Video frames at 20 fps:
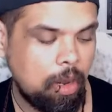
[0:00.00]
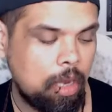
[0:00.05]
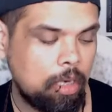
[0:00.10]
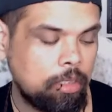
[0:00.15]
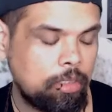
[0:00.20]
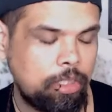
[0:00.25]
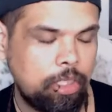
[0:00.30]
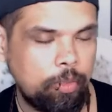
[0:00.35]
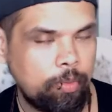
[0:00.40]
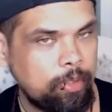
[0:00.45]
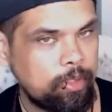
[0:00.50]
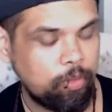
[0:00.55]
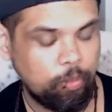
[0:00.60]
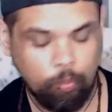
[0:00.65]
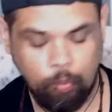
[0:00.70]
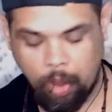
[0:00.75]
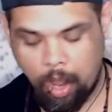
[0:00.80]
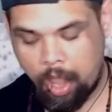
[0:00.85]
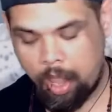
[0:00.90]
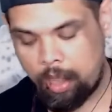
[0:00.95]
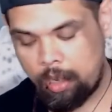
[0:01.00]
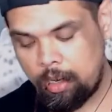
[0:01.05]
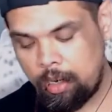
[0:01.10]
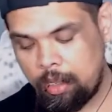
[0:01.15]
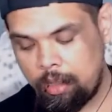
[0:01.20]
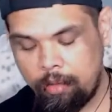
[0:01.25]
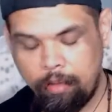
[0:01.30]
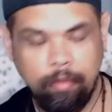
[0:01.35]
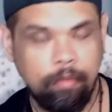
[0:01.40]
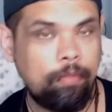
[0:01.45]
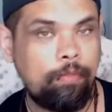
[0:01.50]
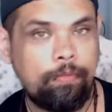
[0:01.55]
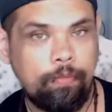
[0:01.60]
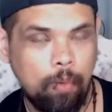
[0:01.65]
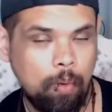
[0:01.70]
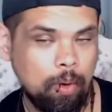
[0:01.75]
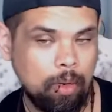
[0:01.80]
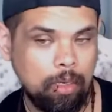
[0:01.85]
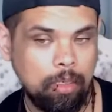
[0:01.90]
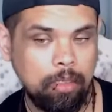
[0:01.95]
Card 2 is red,
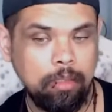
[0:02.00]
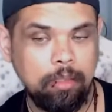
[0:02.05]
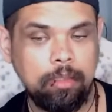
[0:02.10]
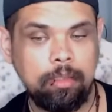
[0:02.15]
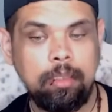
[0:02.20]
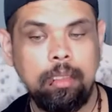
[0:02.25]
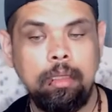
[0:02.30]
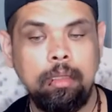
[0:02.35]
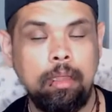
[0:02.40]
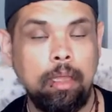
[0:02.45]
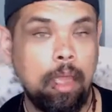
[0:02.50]
force.